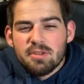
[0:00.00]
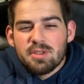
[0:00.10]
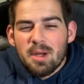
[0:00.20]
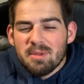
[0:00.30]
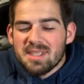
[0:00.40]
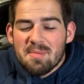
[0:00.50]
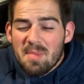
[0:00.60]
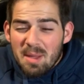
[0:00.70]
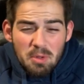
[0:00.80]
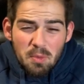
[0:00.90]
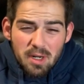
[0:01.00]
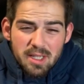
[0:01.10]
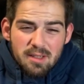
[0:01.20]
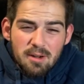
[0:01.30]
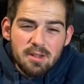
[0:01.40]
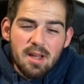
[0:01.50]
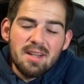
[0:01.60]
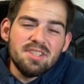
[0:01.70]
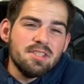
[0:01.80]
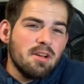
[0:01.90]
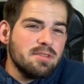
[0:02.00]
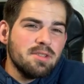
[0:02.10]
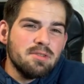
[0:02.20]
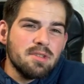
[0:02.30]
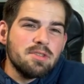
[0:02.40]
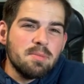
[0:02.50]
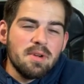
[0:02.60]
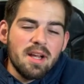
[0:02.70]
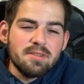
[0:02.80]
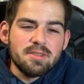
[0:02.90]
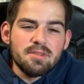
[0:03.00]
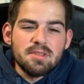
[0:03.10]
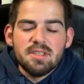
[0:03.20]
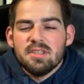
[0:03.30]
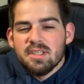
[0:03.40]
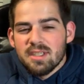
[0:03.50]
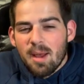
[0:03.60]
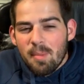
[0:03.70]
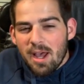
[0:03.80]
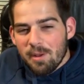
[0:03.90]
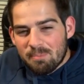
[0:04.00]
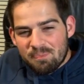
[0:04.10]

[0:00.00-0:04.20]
So I would say maybe you want to get her done. She's also used on Supernatural, so she's not bad.